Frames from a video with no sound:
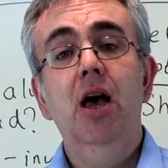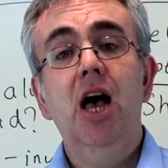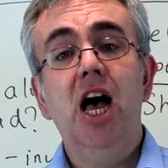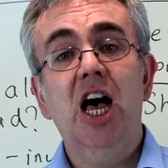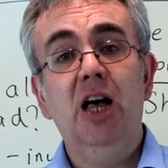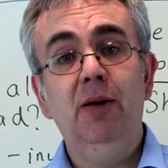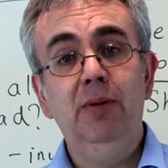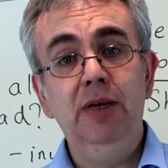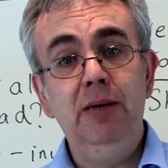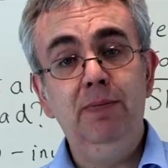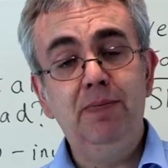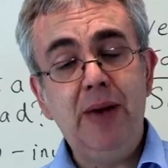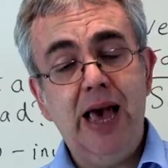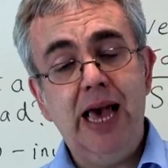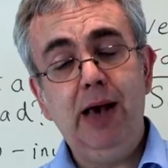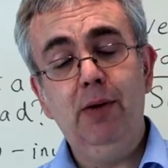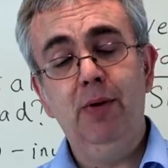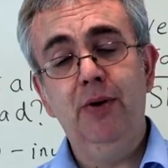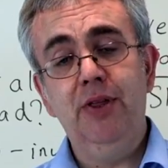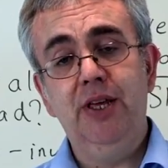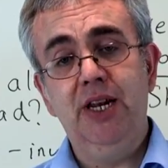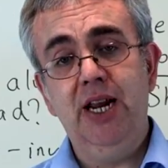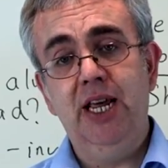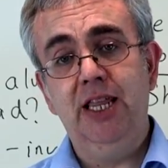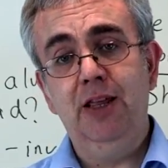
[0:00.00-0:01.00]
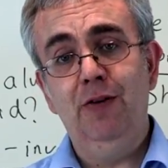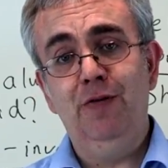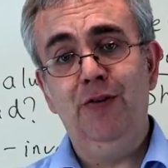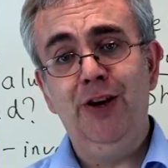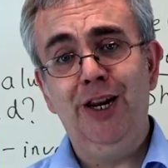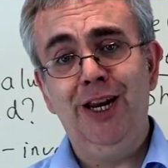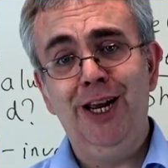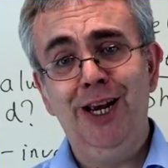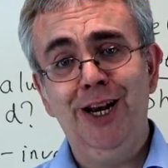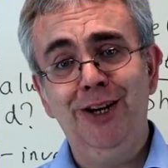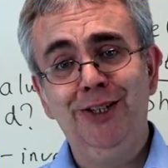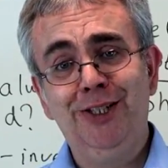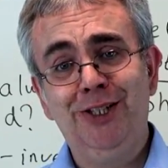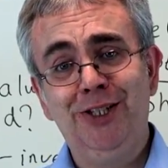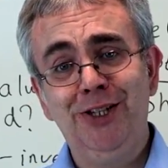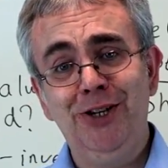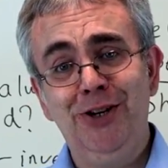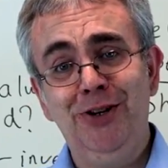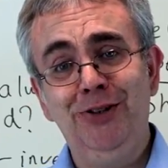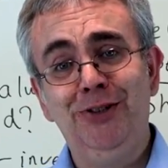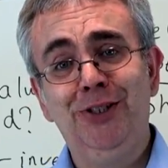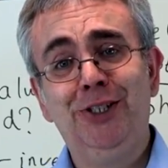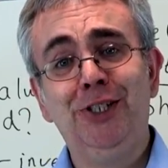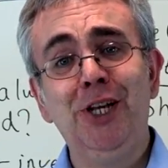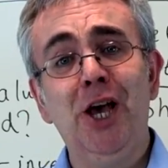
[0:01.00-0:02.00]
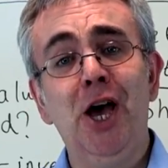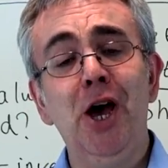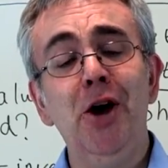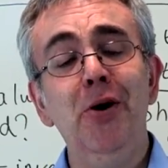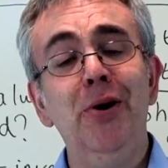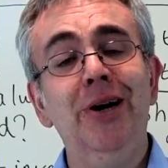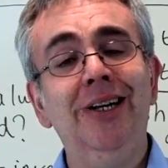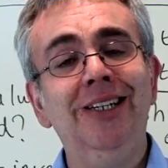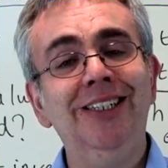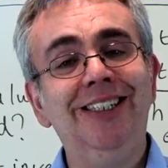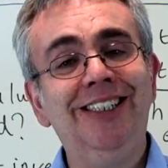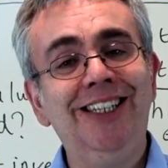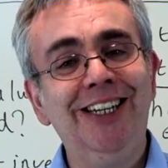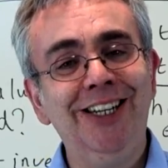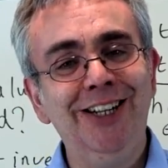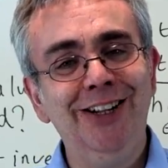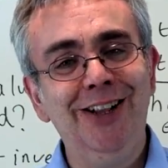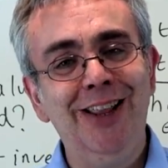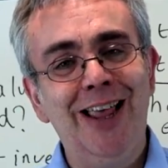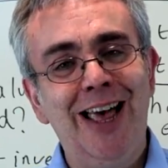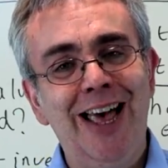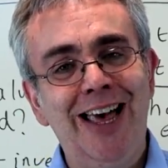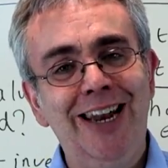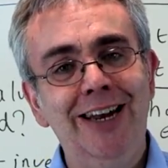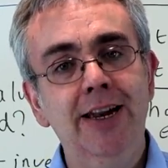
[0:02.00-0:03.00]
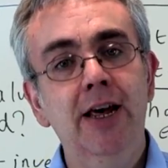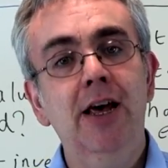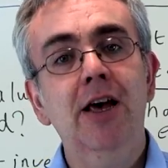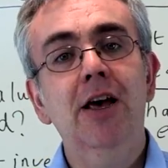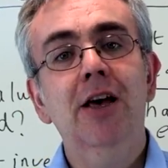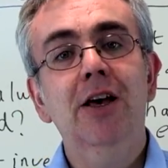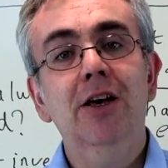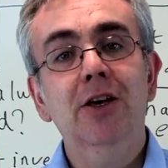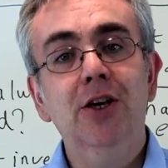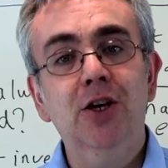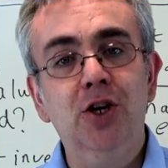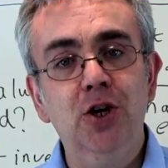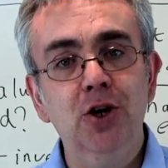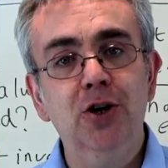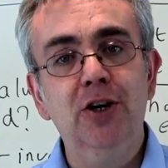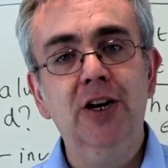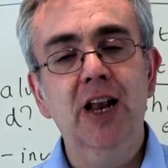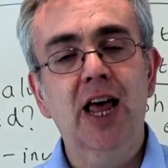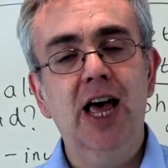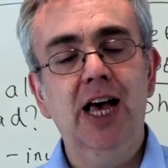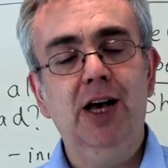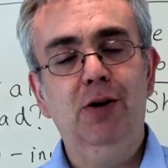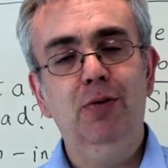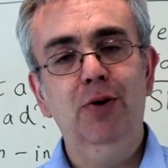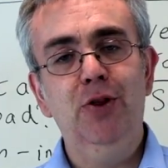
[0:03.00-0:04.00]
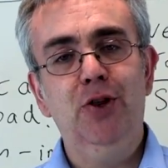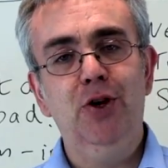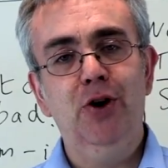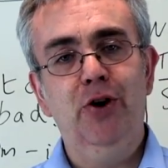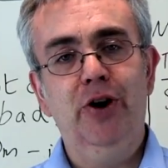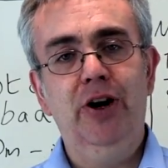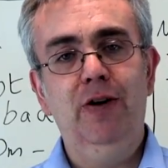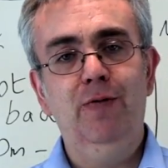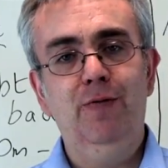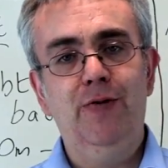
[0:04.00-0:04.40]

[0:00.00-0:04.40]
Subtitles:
I'll be back with another video soon. So until then, good luck with your